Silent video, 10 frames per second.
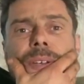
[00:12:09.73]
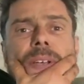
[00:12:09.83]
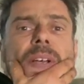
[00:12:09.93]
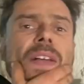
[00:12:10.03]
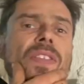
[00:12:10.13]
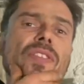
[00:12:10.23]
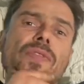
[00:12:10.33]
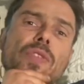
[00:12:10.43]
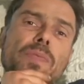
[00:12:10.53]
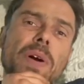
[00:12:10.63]
and there's a
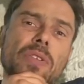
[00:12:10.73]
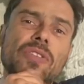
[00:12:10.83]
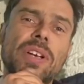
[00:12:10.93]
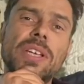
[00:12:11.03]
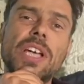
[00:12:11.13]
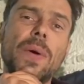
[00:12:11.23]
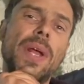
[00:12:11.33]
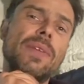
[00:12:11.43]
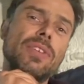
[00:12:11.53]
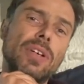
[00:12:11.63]
few boats I can go and
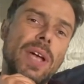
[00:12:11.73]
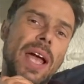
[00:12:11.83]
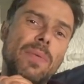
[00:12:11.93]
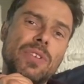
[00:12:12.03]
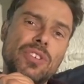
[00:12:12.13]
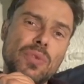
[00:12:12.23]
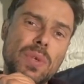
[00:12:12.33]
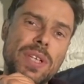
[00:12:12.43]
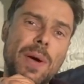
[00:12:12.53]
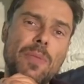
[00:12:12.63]
have a look at, which is
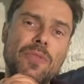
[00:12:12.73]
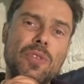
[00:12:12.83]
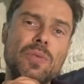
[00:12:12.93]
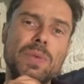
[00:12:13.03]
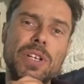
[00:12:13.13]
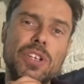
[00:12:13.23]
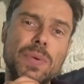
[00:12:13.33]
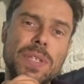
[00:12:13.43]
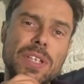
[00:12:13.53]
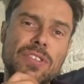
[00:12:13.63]
always helpful when you're
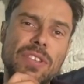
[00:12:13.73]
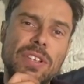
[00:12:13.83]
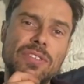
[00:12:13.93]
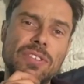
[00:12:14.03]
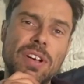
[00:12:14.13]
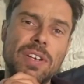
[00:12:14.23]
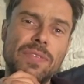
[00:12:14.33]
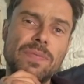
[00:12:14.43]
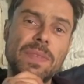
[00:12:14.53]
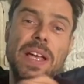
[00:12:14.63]
doing these things, to kind
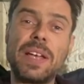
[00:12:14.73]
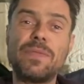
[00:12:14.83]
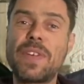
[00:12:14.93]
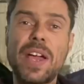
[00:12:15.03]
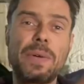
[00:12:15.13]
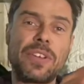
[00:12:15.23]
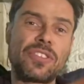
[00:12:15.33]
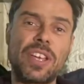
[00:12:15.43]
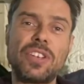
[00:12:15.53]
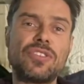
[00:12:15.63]
of in various
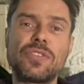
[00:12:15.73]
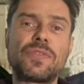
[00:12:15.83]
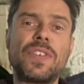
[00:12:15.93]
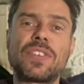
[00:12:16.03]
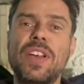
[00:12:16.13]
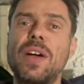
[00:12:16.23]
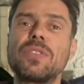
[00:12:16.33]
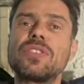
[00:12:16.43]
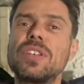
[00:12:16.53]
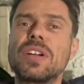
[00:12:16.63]
stages of fit out,
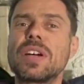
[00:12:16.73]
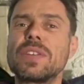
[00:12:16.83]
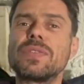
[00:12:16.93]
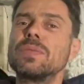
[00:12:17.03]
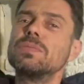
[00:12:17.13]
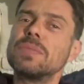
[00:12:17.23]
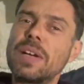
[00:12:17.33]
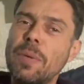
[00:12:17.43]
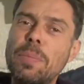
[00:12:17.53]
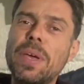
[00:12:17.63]
so you can kind of have
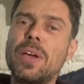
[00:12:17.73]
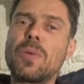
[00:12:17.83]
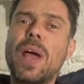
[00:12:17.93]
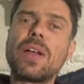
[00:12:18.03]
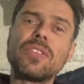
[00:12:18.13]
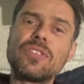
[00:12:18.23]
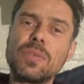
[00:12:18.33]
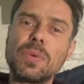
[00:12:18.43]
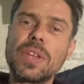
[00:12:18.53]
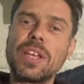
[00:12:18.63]
a peer around and see
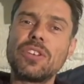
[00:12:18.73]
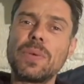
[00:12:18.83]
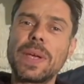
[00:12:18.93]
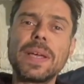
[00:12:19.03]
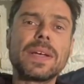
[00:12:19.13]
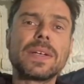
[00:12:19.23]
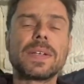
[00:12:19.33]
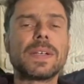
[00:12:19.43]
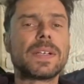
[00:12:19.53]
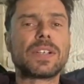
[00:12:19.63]
what they're doing.
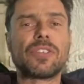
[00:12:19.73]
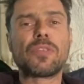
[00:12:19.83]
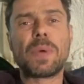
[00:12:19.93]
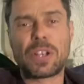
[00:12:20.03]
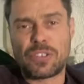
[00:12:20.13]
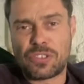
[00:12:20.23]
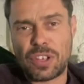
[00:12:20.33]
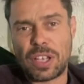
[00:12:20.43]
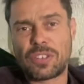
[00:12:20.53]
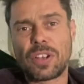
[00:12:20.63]
Because as much as
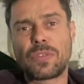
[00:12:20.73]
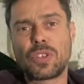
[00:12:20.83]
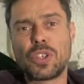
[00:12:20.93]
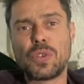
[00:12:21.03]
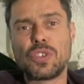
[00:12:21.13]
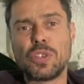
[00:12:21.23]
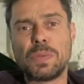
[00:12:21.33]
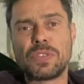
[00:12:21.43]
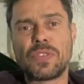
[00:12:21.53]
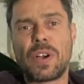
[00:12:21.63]
seeing stuff on YouTube
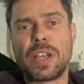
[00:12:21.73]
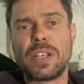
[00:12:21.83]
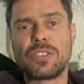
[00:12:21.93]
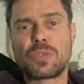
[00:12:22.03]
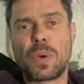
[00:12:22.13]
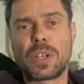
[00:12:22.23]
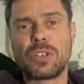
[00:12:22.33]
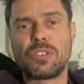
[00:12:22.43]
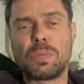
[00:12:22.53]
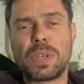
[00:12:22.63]
is fine, it's quite
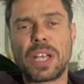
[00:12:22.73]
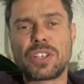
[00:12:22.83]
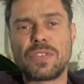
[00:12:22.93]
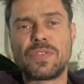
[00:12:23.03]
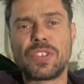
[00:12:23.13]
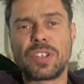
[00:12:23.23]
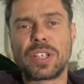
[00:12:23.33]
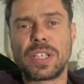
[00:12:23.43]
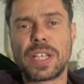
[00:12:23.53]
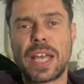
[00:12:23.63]
good to be actually
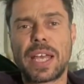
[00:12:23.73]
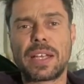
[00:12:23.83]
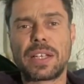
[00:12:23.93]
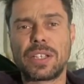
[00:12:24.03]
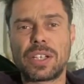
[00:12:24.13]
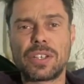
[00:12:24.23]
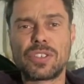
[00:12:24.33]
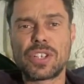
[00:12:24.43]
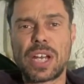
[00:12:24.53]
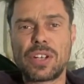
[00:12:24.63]
physically there, and you can
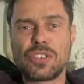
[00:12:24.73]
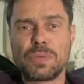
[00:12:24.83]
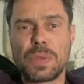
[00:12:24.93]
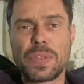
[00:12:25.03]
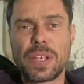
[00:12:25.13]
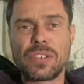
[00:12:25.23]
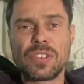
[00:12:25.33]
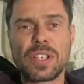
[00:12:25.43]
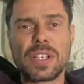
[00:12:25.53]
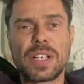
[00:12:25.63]
challenge them and things.
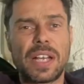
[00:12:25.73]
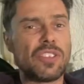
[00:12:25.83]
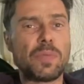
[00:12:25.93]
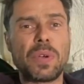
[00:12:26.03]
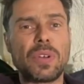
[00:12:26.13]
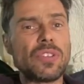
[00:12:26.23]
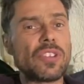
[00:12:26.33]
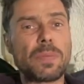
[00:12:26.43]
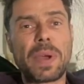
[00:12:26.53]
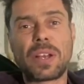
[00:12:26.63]
And to be honest, the
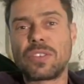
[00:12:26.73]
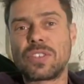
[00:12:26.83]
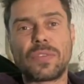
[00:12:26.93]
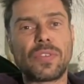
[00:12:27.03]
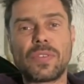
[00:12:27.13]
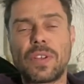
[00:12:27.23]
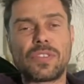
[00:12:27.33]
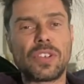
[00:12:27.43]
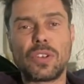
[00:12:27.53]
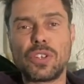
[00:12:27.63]
amount of stuff I've
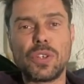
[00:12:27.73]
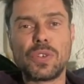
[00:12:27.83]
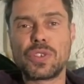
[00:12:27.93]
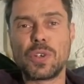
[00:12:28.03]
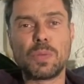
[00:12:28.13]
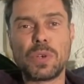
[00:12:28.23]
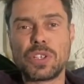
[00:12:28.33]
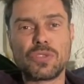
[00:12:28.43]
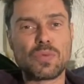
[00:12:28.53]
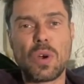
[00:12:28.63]
seen on YouTube which
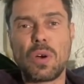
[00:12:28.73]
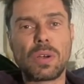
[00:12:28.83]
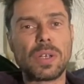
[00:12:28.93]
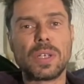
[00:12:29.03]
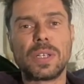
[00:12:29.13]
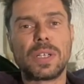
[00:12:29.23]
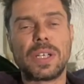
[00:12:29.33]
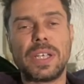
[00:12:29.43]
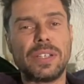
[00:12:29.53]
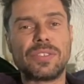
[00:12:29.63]
is wrong
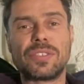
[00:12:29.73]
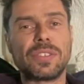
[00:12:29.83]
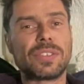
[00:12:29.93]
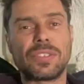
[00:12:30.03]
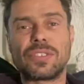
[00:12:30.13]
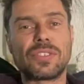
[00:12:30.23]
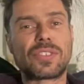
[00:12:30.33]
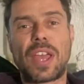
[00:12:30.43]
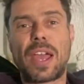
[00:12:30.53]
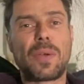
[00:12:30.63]
is just
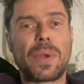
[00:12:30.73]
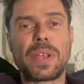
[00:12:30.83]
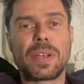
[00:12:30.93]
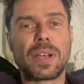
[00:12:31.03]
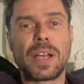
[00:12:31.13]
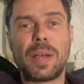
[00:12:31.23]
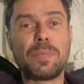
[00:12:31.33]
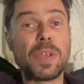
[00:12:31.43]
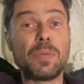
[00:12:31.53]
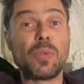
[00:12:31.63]
scary. And
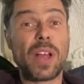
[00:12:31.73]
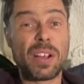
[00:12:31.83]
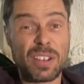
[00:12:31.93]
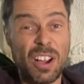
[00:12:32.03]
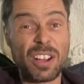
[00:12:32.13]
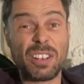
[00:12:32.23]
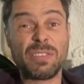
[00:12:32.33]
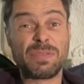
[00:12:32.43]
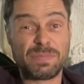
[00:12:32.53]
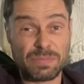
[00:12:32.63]
people that kind
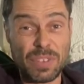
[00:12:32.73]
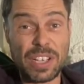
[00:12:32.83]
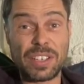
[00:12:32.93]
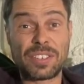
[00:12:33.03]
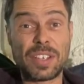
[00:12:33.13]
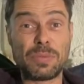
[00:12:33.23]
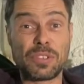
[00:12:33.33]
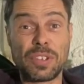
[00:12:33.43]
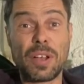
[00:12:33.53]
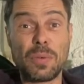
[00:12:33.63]
of really seem to
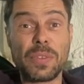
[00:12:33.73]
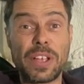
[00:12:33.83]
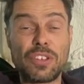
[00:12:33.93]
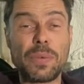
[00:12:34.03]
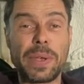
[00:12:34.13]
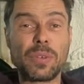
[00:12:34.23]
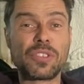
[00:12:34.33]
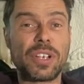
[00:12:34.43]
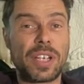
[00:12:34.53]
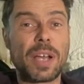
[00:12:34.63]
know what they're doing, or
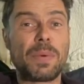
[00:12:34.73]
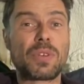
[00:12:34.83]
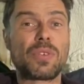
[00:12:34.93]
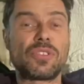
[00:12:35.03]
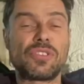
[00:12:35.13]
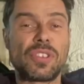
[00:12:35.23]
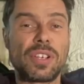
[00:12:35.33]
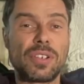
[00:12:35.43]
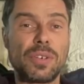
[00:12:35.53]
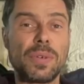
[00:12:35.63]
certainly come across as they
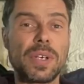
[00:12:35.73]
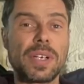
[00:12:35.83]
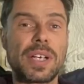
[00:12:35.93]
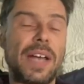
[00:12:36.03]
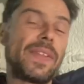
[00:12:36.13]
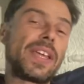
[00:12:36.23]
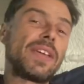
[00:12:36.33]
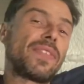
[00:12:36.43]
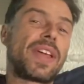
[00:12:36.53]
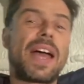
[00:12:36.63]
do, and they
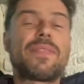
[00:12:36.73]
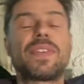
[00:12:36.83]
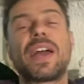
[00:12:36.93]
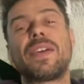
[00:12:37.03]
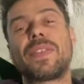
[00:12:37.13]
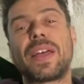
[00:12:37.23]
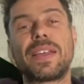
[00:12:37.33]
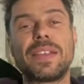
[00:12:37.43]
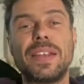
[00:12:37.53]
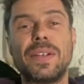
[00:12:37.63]
give the caveat that
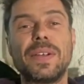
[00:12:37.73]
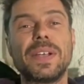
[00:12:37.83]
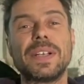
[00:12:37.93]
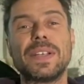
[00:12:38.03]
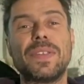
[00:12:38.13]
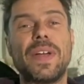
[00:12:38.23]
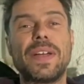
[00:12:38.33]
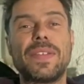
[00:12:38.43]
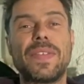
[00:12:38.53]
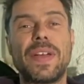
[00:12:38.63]

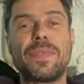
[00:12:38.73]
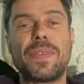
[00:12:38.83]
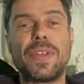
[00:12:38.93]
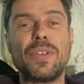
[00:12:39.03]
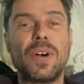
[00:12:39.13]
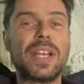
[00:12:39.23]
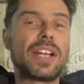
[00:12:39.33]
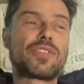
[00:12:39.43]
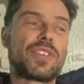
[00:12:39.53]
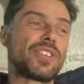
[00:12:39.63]
they're not
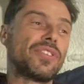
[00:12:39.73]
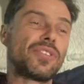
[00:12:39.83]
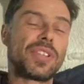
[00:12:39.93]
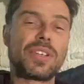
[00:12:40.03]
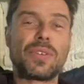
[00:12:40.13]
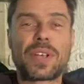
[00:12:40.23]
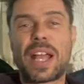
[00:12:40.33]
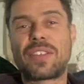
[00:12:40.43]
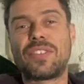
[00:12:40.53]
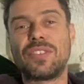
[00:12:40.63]
electricians or they're not
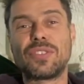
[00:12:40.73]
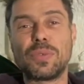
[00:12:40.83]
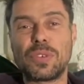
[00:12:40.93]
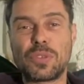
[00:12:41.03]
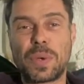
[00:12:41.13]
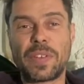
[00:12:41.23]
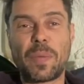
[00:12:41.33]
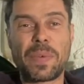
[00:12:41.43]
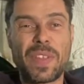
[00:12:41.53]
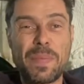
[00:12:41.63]
gas installers or whatever,
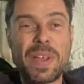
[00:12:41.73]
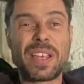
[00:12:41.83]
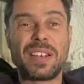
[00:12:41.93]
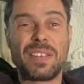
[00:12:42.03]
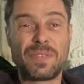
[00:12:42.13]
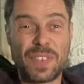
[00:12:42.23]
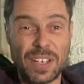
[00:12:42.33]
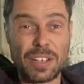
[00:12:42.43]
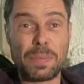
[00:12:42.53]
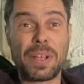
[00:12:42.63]
but they're making like
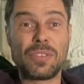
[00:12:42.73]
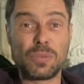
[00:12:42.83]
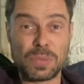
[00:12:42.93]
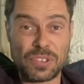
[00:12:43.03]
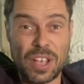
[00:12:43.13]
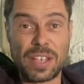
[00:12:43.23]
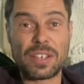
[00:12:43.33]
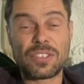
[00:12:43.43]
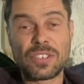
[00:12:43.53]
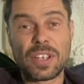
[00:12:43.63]
fundamental mistakes.